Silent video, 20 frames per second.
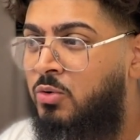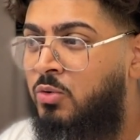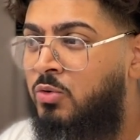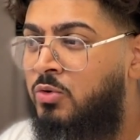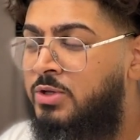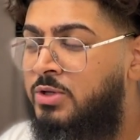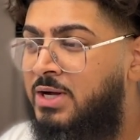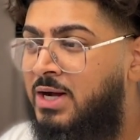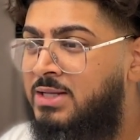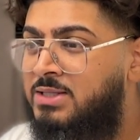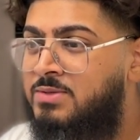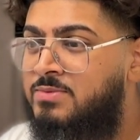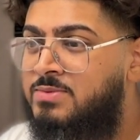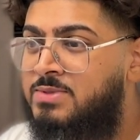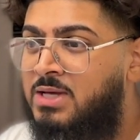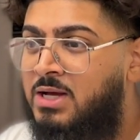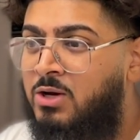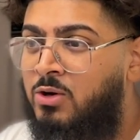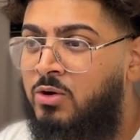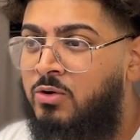all the
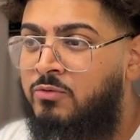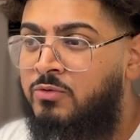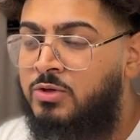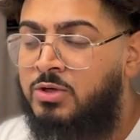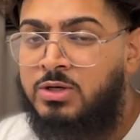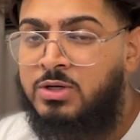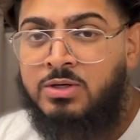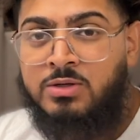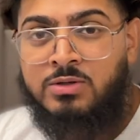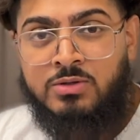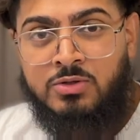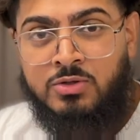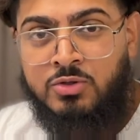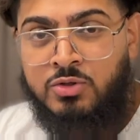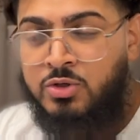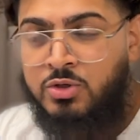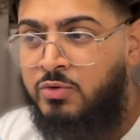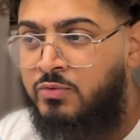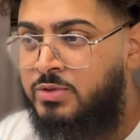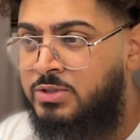items out of the
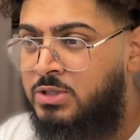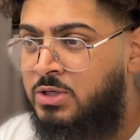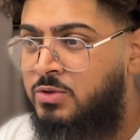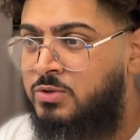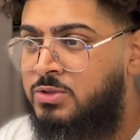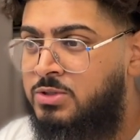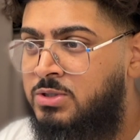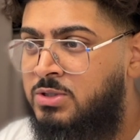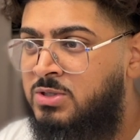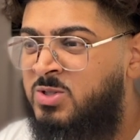new results.